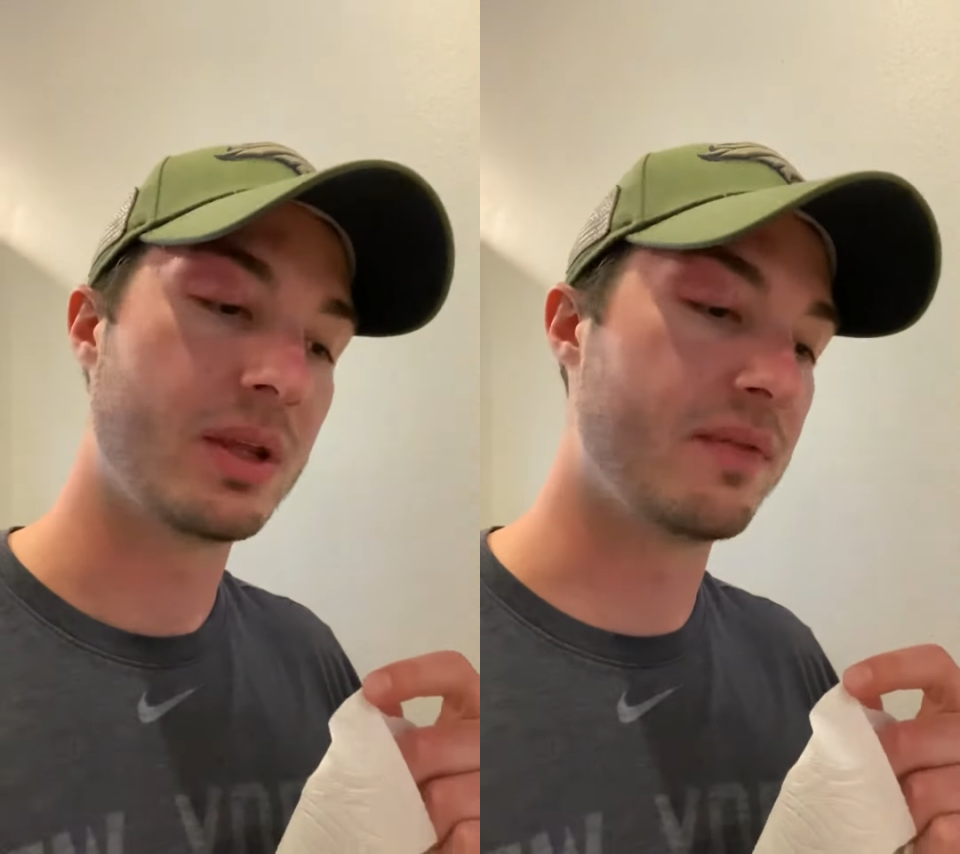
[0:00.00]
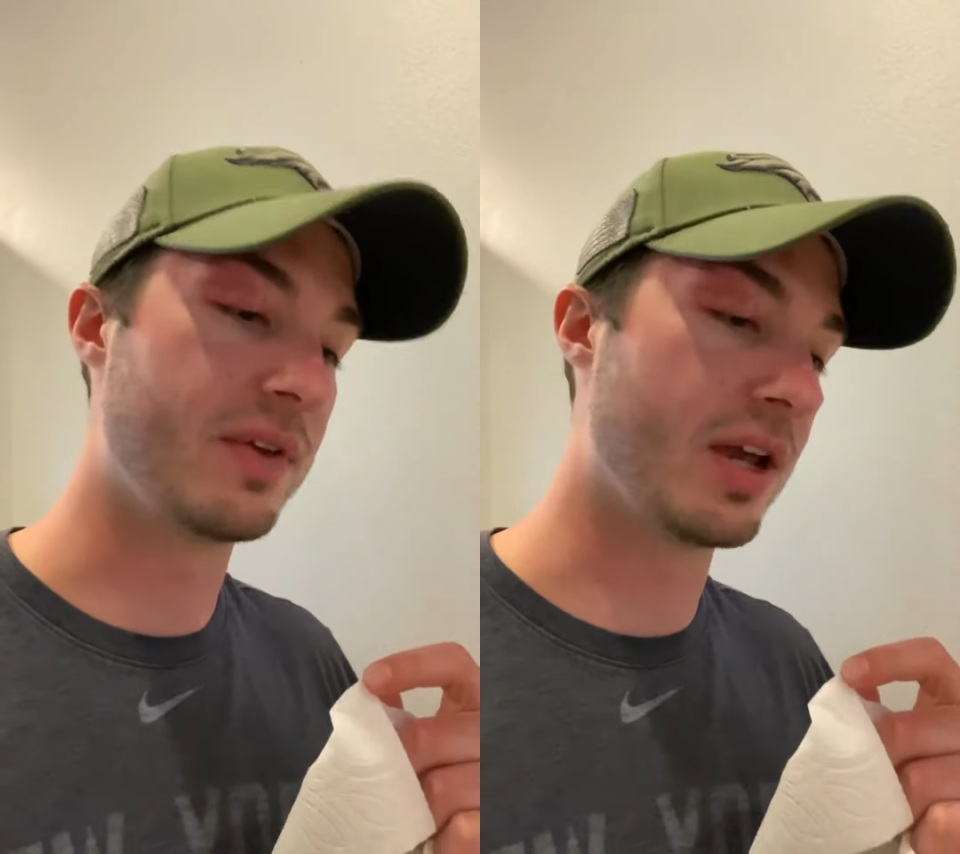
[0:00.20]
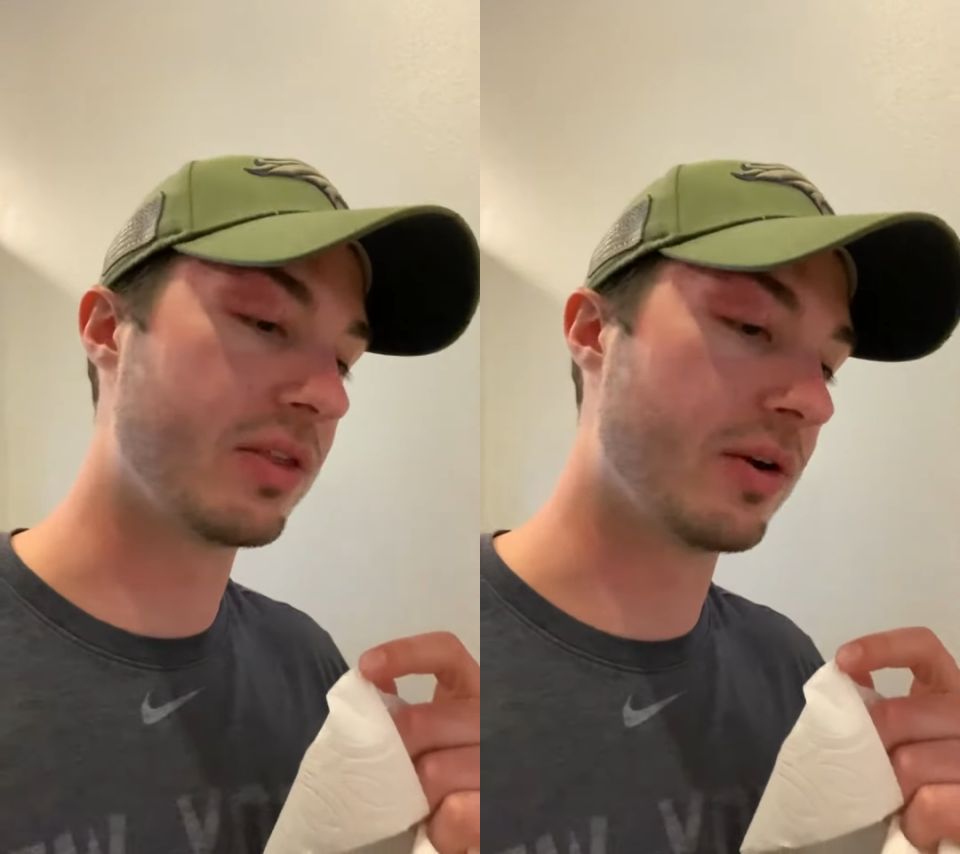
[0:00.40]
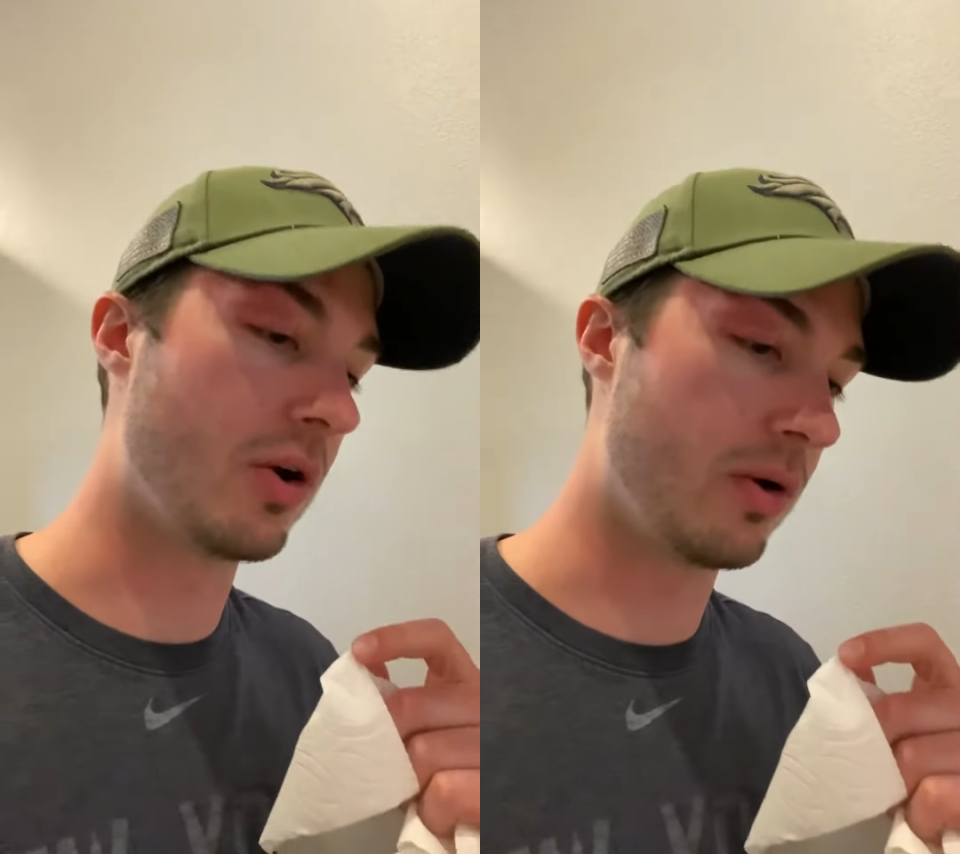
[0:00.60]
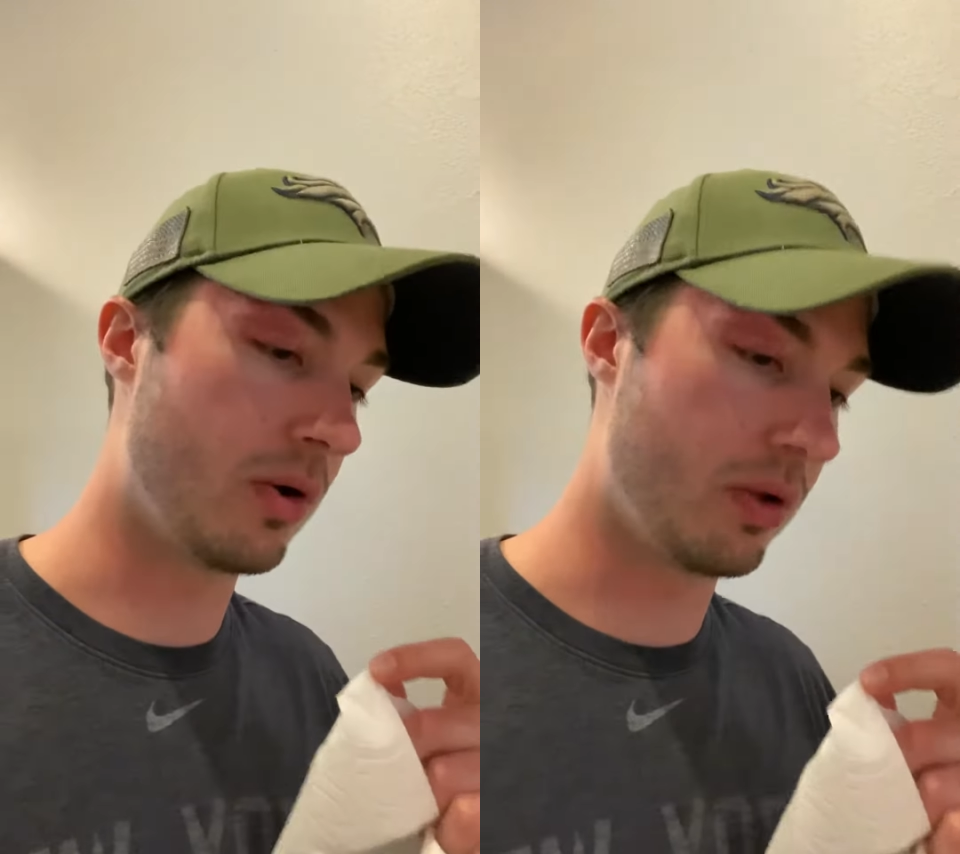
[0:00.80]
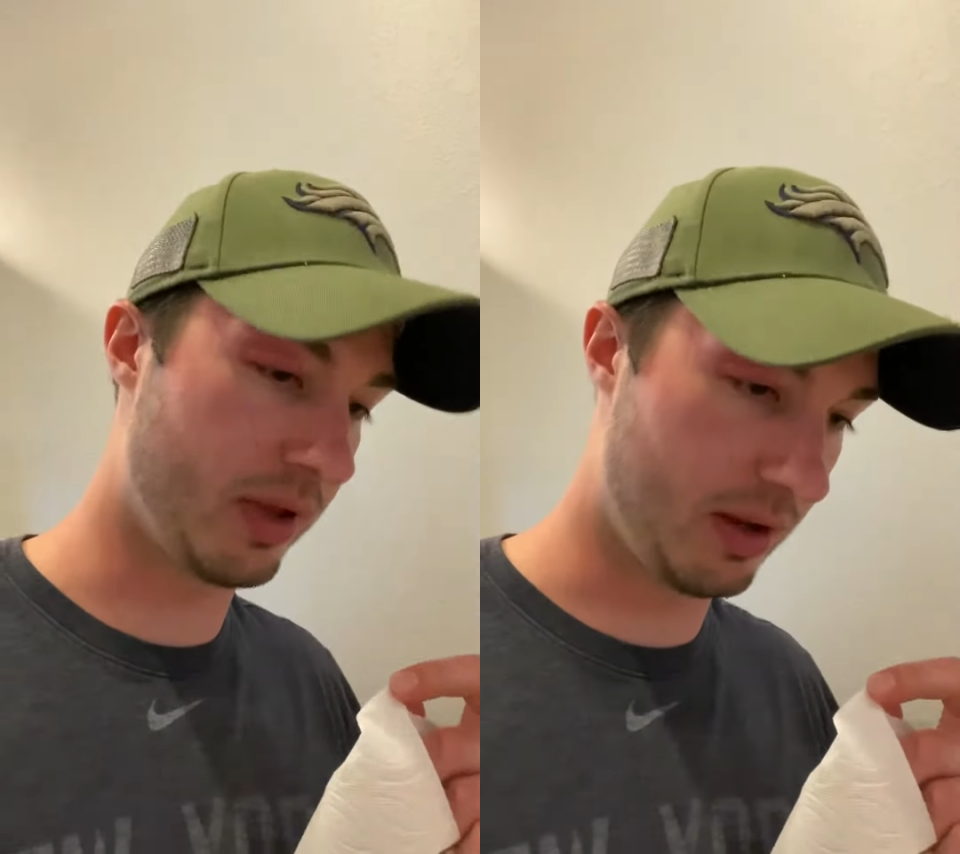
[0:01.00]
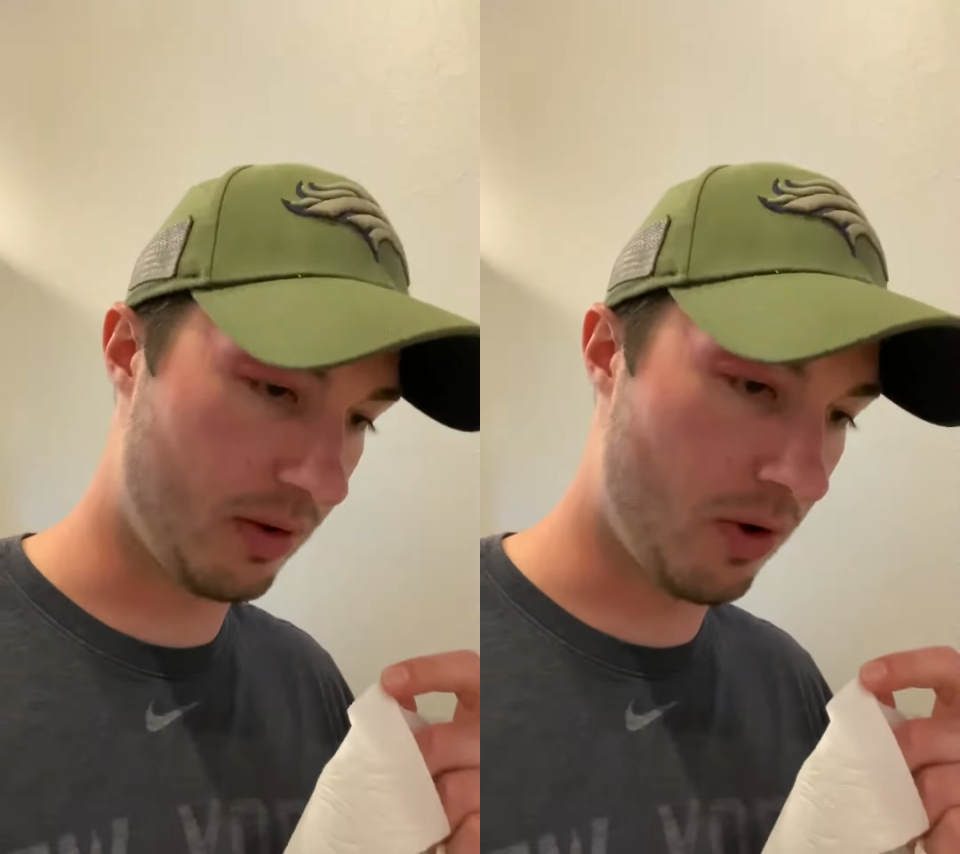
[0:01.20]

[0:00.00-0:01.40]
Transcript: They've got their like